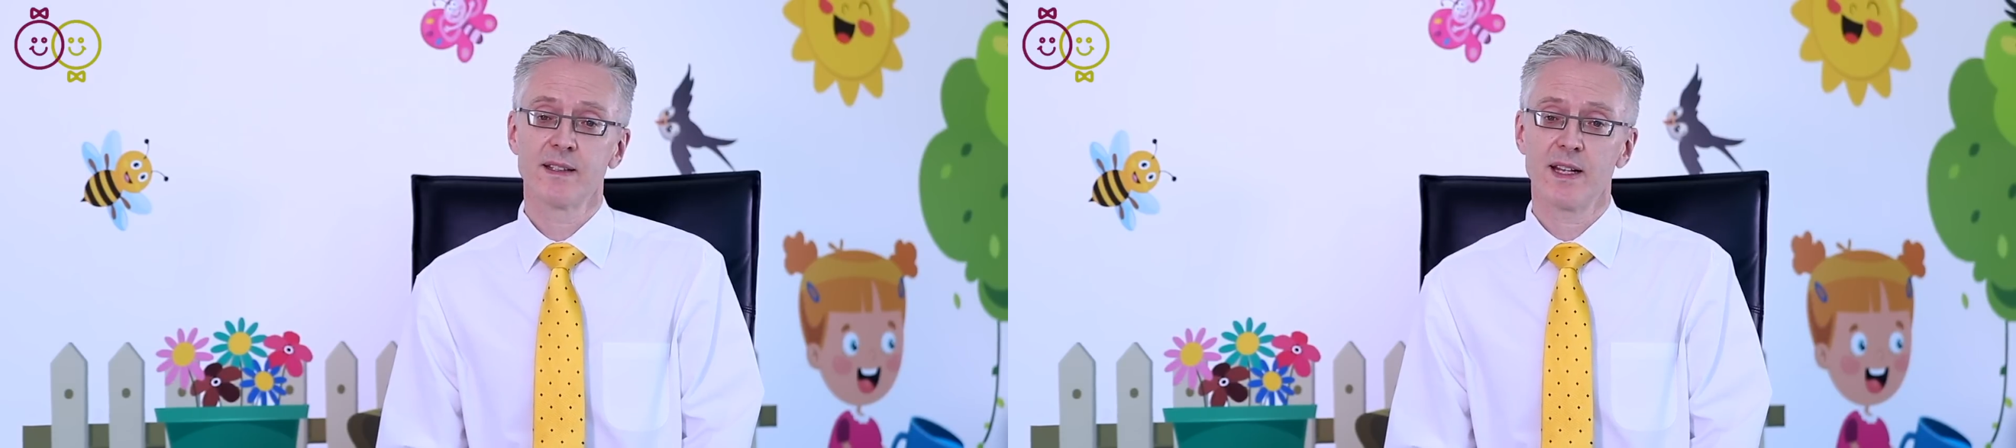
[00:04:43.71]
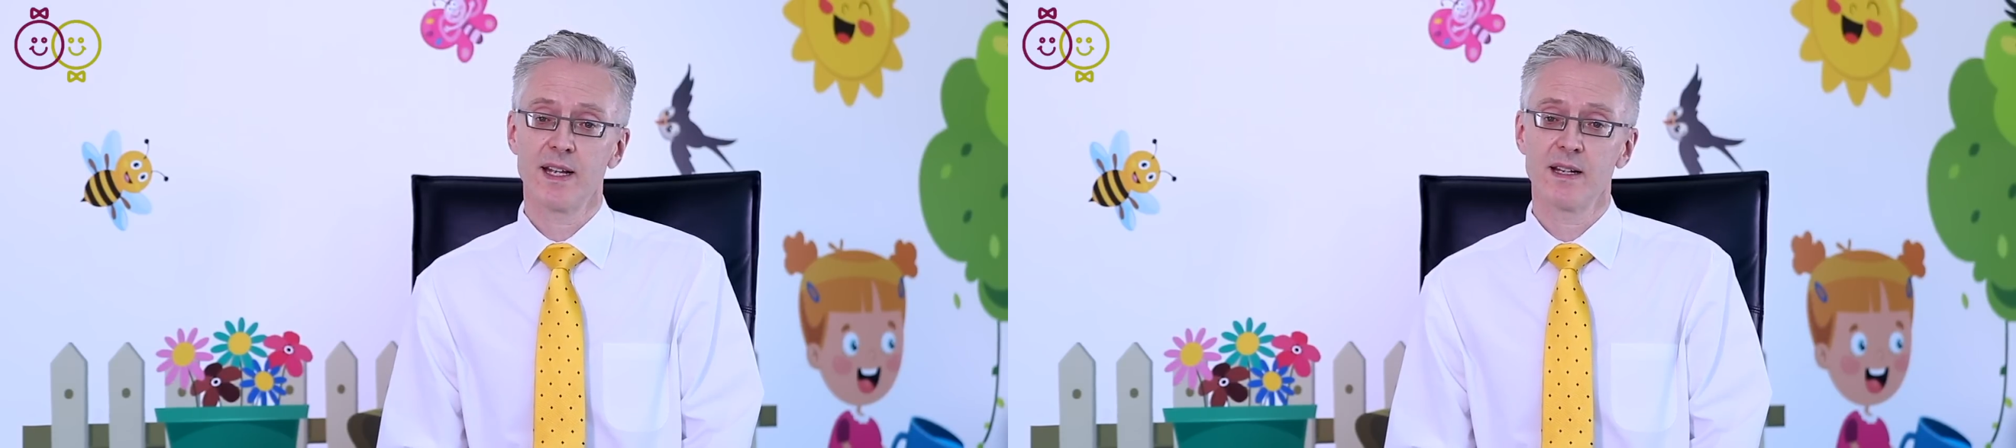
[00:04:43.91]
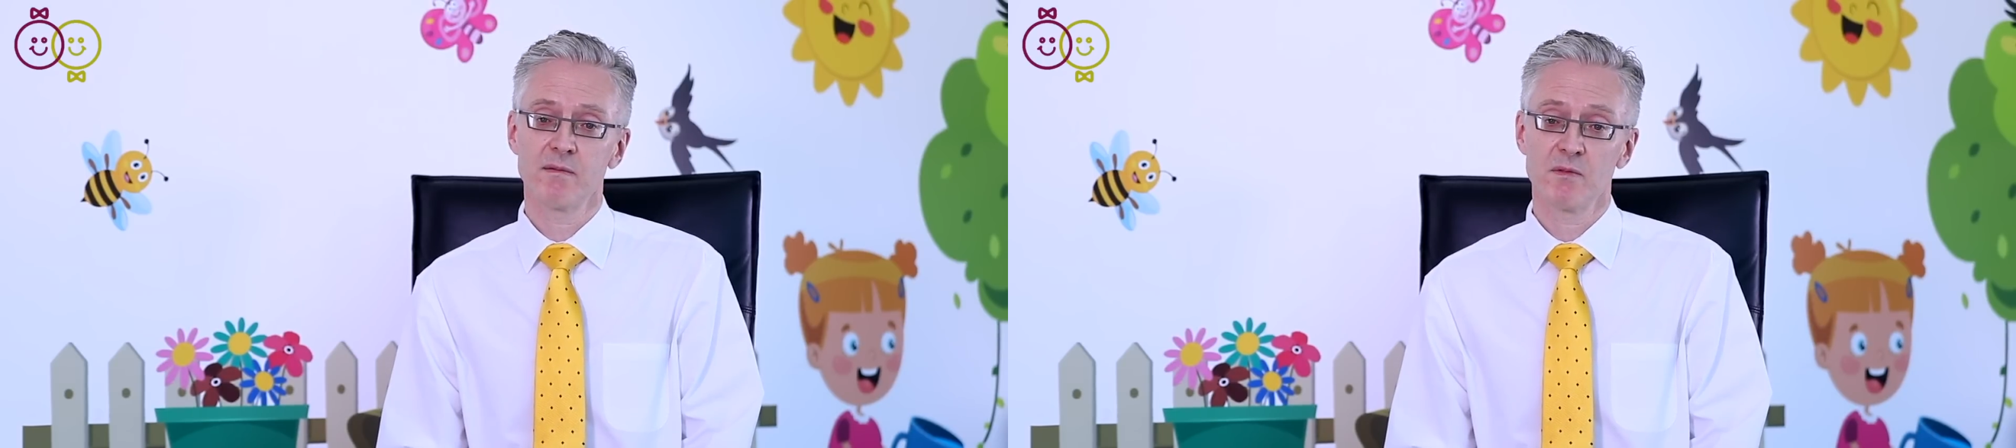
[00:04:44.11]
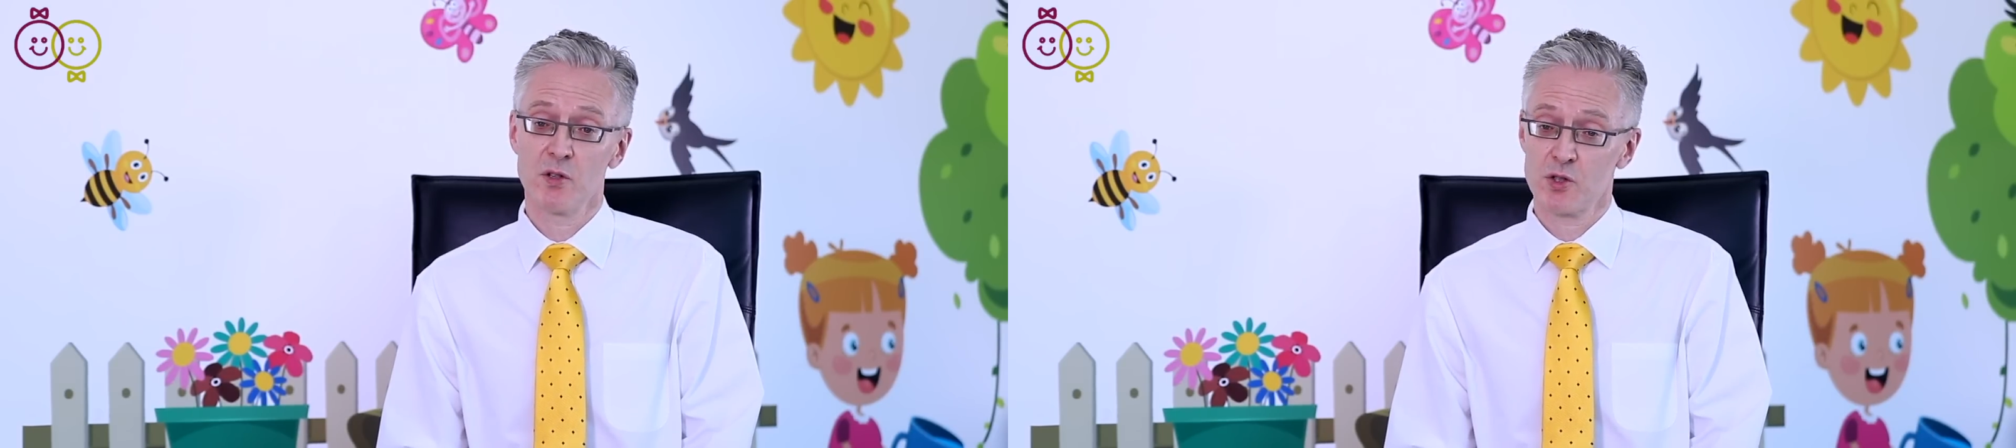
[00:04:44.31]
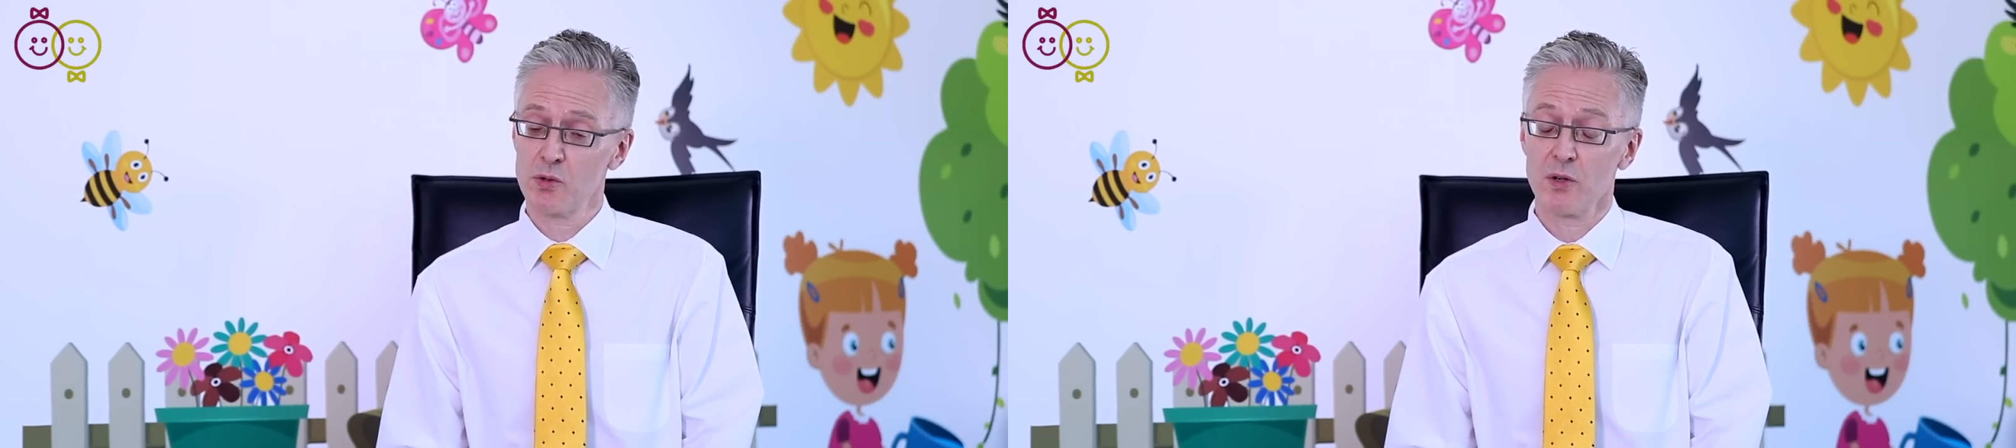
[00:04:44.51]
then
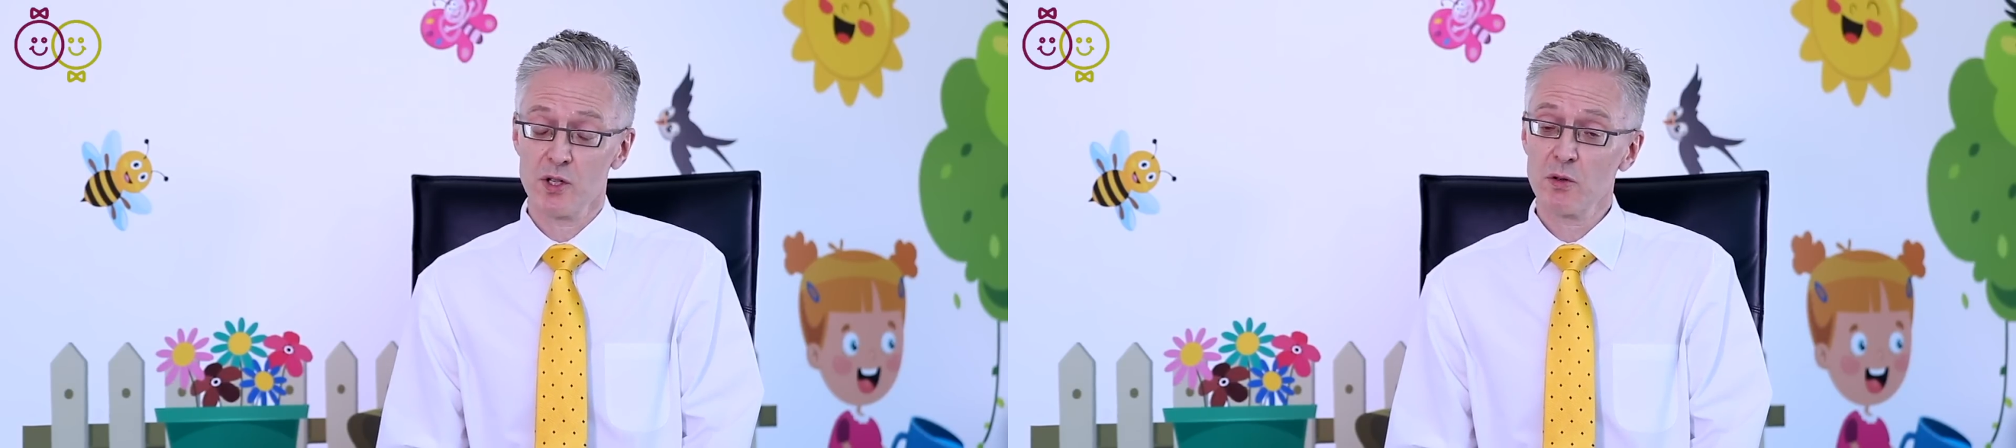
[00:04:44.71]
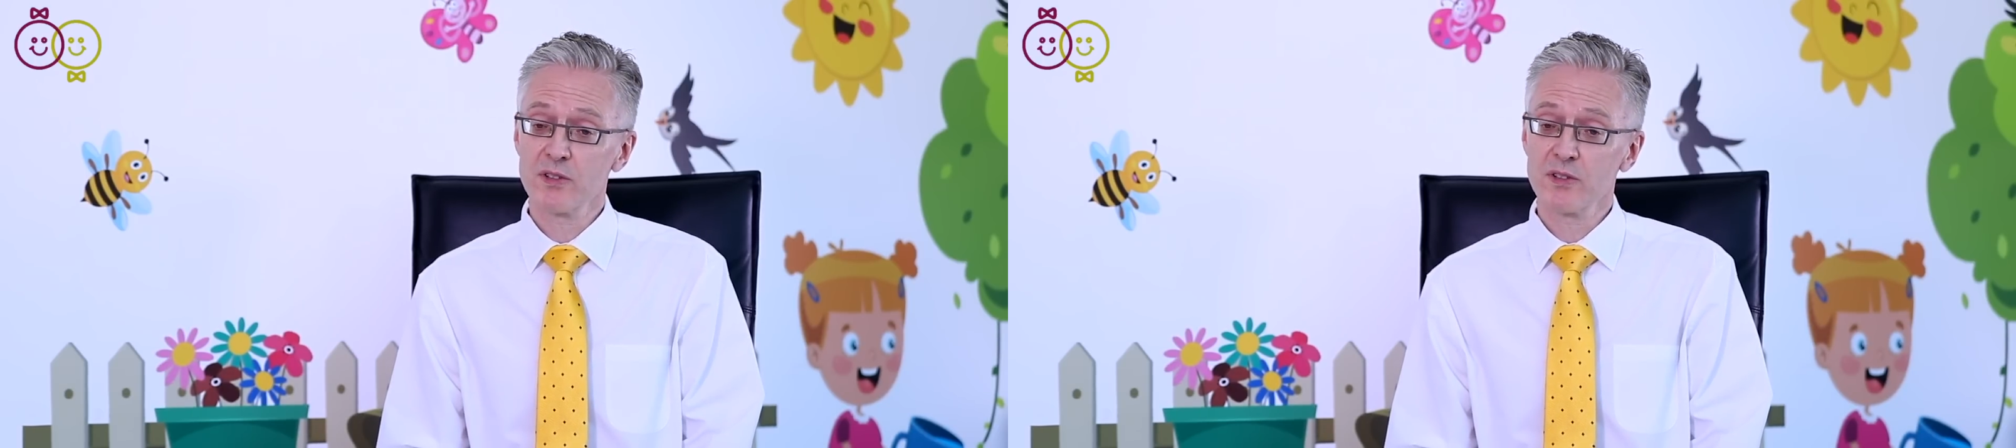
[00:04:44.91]
sure, you'll